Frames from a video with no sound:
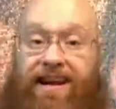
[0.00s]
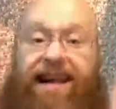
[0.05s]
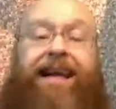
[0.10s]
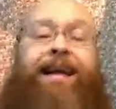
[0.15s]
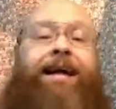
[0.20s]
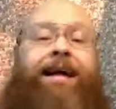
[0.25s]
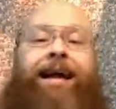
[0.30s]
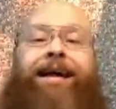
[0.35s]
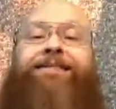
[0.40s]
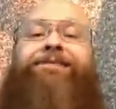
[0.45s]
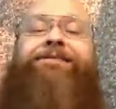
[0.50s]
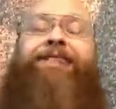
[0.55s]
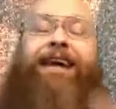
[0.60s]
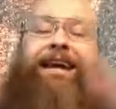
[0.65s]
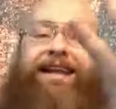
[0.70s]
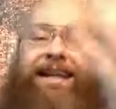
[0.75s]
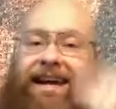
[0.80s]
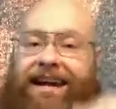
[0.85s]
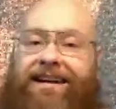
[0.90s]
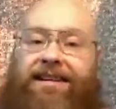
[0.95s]
and take
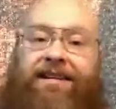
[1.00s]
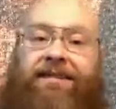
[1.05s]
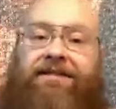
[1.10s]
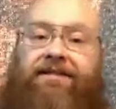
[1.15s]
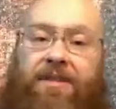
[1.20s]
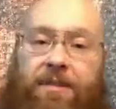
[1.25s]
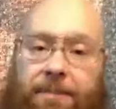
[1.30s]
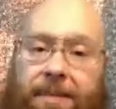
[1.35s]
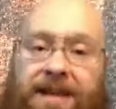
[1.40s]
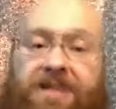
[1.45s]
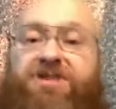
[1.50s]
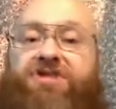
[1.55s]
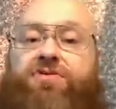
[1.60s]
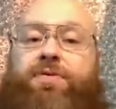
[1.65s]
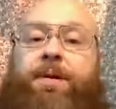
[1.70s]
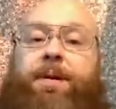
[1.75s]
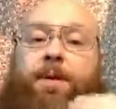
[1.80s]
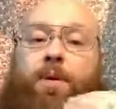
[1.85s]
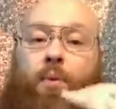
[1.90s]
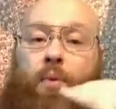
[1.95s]
care of the ministry
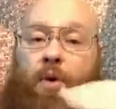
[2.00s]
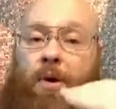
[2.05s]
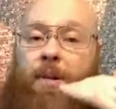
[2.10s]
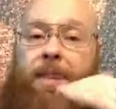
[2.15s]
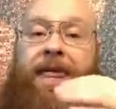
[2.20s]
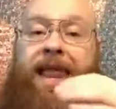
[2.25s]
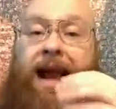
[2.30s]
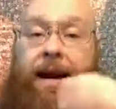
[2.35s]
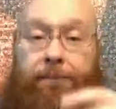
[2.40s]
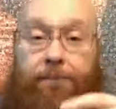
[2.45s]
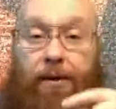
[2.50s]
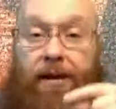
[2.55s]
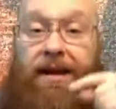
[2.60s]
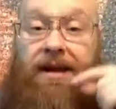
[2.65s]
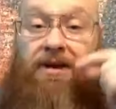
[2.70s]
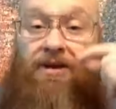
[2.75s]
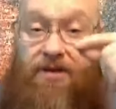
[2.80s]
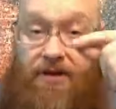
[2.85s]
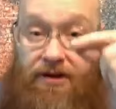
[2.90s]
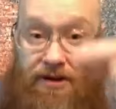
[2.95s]
and the word that I'm bringing
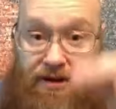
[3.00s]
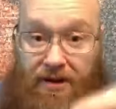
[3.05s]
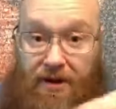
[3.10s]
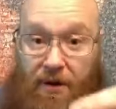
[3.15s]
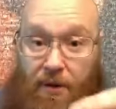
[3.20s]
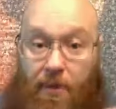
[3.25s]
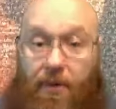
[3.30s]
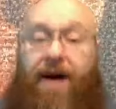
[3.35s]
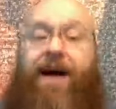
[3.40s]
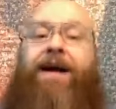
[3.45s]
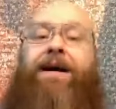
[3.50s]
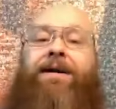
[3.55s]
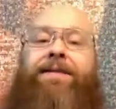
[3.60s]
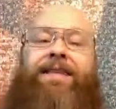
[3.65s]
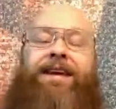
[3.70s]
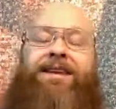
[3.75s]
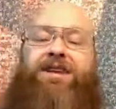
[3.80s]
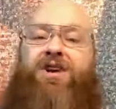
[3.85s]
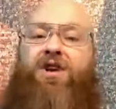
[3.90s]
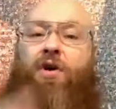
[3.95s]
to you,
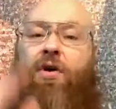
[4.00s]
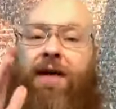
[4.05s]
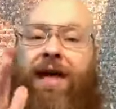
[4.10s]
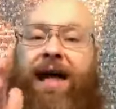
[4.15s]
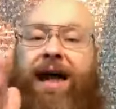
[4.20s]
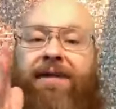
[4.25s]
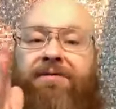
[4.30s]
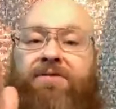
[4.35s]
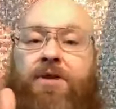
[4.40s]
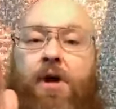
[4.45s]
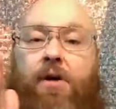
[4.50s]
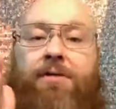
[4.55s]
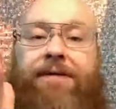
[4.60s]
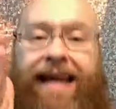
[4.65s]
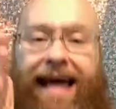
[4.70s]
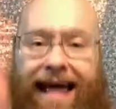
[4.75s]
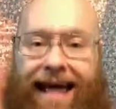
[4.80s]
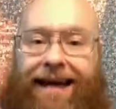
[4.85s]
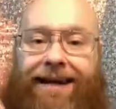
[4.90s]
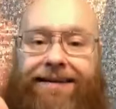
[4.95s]
then you'll have no
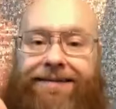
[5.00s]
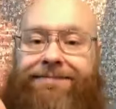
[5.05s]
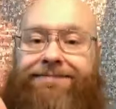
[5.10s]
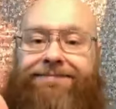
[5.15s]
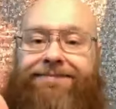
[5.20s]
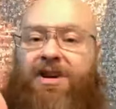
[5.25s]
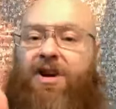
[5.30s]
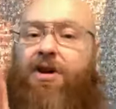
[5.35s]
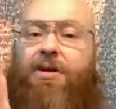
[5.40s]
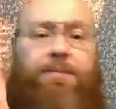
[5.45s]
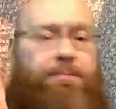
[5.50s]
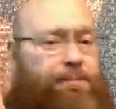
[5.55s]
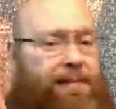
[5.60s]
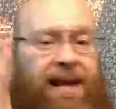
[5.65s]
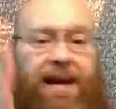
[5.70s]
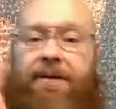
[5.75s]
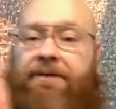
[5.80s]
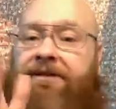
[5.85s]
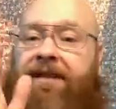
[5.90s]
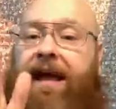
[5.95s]
lack. Your bin
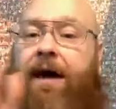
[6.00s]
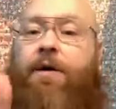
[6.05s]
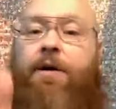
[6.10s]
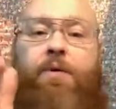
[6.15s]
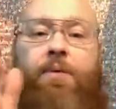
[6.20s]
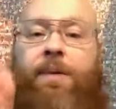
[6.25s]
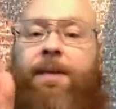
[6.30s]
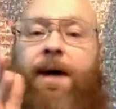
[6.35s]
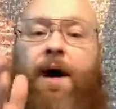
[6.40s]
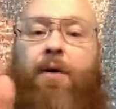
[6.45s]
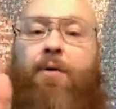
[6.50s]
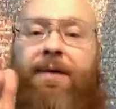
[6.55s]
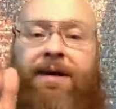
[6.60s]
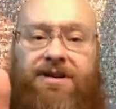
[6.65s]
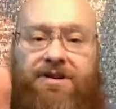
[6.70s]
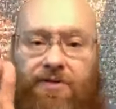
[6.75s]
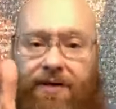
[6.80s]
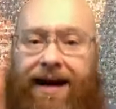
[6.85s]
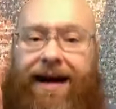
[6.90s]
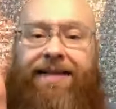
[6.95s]
of flour will not run
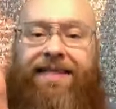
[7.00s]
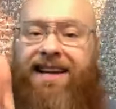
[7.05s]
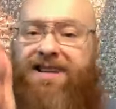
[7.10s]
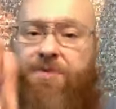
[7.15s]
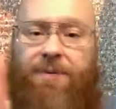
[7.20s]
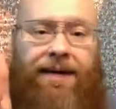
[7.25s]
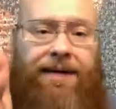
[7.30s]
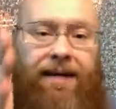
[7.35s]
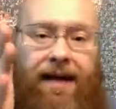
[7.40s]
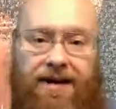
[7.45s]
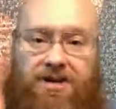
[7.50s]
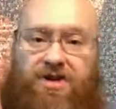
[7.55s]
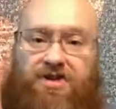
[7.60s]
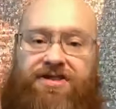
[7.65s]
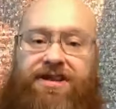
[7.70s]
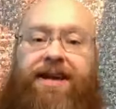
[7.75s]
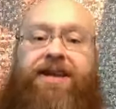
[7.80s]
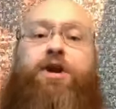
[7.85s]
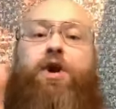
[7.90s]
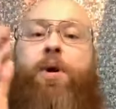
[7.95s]
dry. That's what Elijah
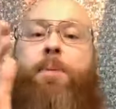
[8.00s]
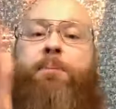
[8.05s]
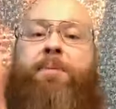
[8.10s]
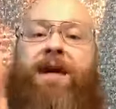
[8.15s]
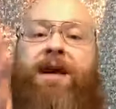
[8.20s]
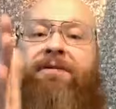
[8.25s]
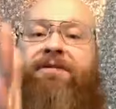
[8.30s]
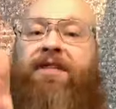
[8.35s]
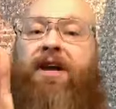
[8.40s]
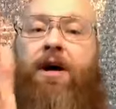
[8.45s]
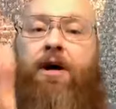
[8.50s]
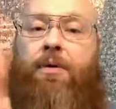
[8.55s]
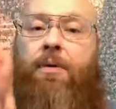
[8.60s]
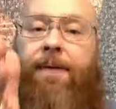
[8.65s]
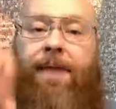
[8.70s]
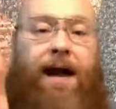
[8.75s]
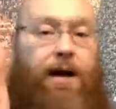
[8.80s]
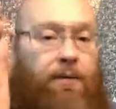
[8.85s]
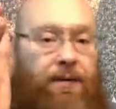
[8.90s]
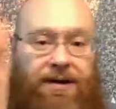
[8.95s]
said. Your bin of flour will
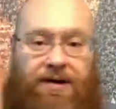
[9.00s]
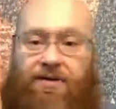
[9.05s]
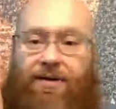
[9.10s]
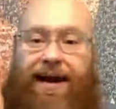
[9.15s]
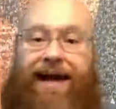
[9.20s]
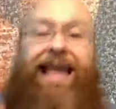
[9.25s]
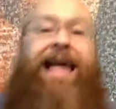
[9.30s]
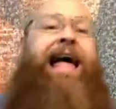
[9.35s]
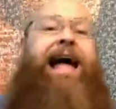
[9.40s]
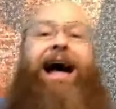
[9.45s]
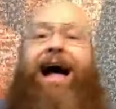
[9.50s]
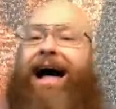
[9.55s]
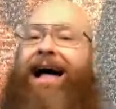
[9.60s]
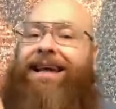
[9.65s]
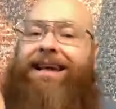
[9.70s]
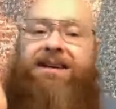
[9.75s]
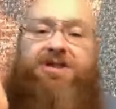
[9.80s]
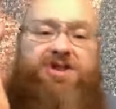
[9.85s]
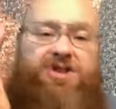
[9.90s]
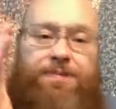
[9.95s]
not run dry. I
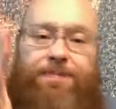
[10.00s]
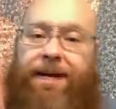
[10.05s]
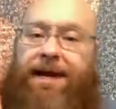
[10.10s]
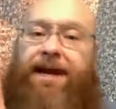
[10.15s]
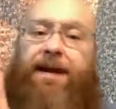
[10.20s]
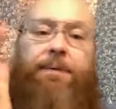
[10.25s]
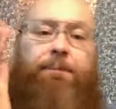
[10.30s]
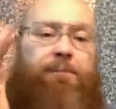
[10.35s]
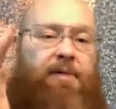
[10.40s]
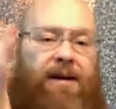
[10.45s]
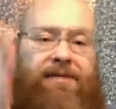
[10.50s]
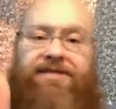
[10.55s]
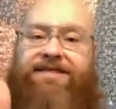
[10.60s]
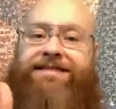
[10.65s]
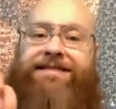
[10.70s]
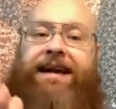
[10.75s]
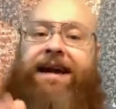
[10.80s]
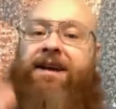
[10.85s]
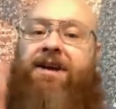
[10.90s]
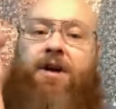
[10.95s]
can speak and
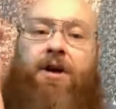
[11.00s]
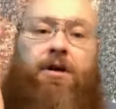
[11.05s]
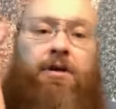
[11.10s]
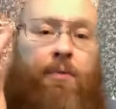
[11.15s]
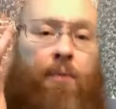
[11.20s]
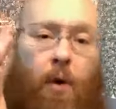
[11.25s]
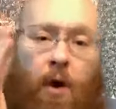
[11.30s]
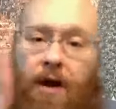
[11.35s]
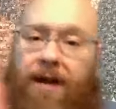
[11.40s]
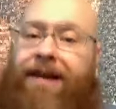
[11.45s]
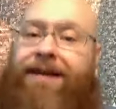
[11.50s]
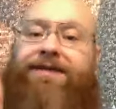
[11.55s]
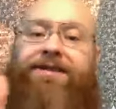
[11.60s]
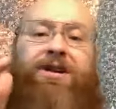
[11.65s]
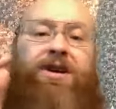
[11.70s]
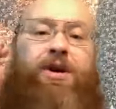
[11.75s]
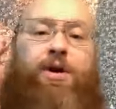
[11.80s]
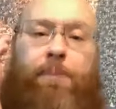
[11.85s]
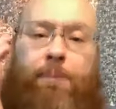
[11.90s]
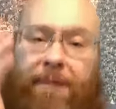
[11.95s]
prophesy to your wallet, to
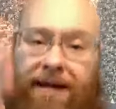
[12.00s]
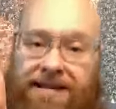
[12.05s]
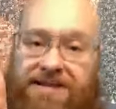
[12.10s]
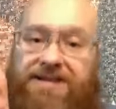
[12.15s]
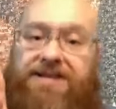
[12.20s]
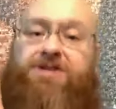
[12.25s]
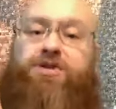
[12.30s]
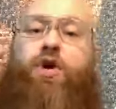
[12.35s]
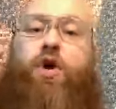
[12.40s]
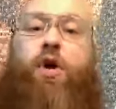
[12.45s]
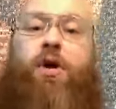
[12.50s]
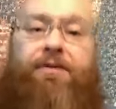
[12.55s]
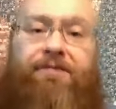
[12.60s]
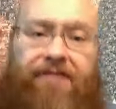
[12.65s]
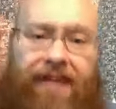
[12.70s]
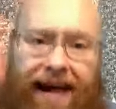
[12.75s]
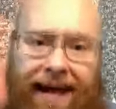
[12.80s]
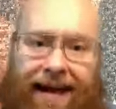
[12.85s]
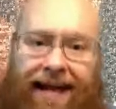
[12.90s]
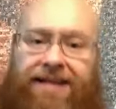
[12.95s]
your business, to your
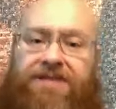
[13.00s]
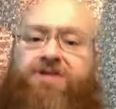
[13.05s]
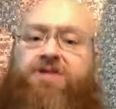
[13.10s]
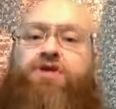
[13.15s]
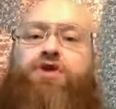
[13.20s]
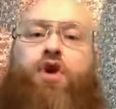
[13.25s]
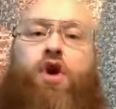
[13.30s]
finances, to your